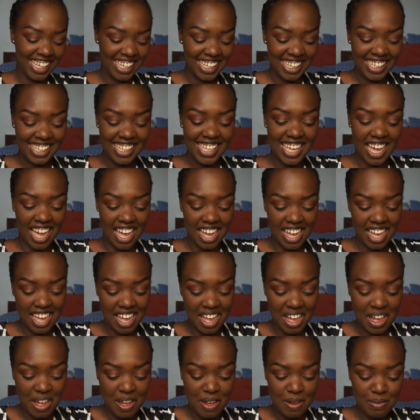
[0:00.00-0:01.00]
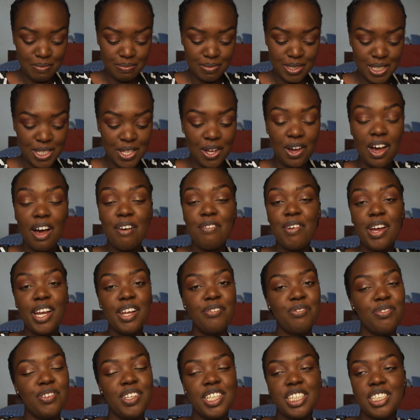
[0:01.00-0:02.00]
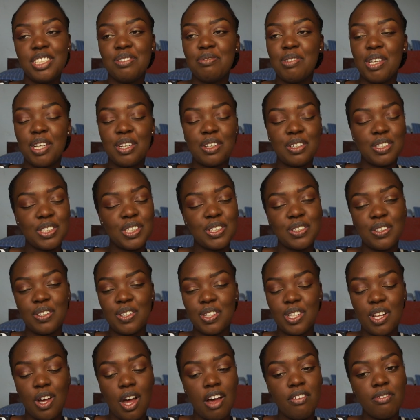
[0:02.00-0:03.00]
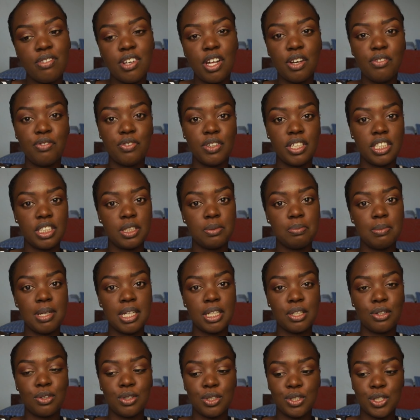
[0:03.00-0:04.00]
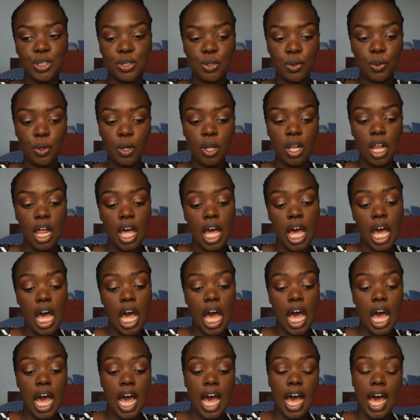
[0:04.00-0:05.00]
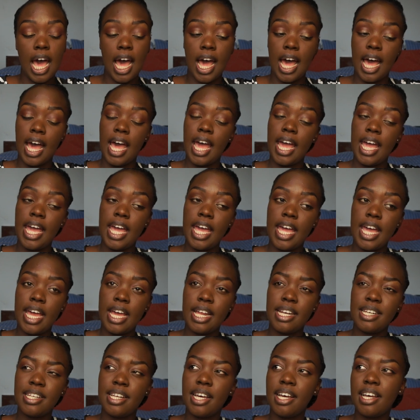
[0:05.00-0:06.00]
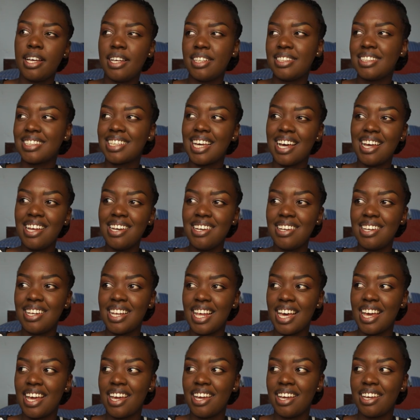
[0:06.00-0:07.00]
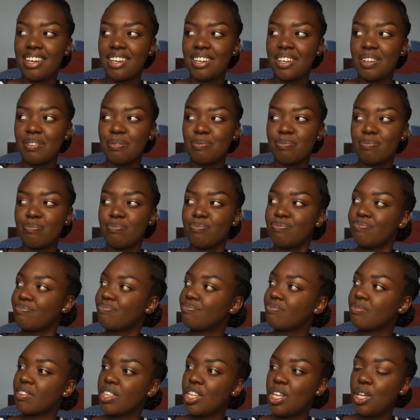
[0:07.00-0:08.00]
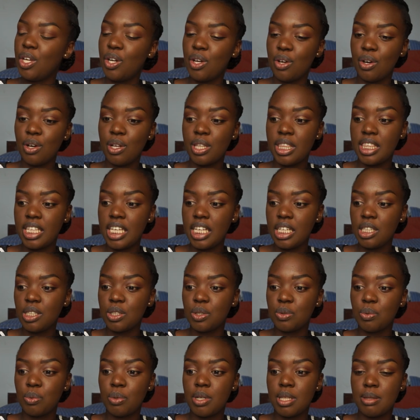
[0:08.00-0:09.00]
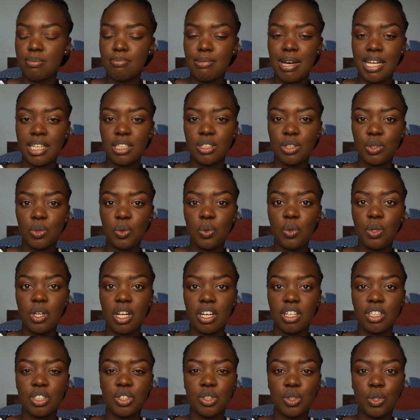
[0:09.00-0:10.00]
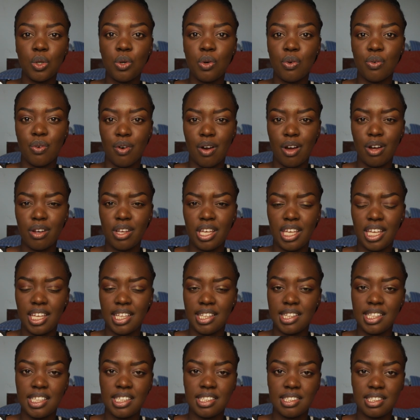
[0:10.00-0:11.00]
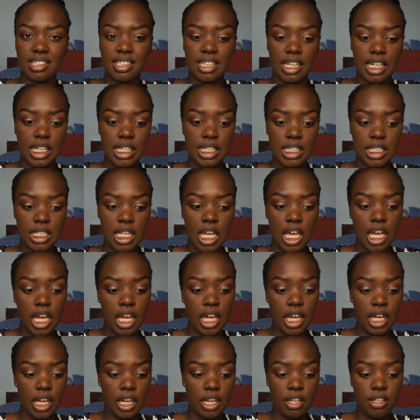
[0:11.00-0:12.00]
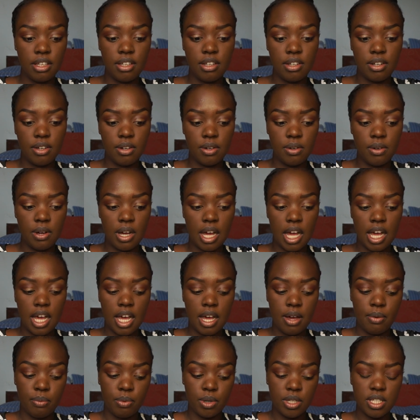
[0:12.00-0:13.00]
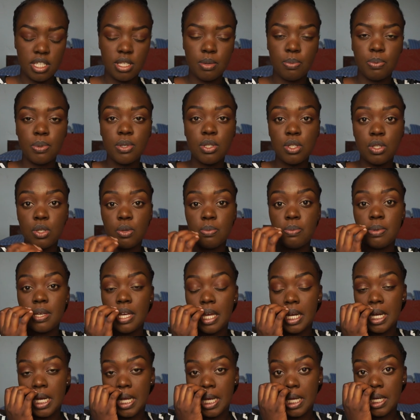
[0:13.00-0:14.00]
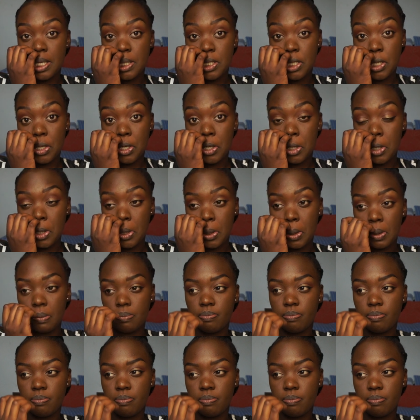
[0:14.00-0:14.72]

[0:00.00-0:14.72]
Yeah, so have I finished medical school? No, I've not finished medical school. And it's kind of like, you know, things with my school are so rocky these days. You know, I was supposed to be an intern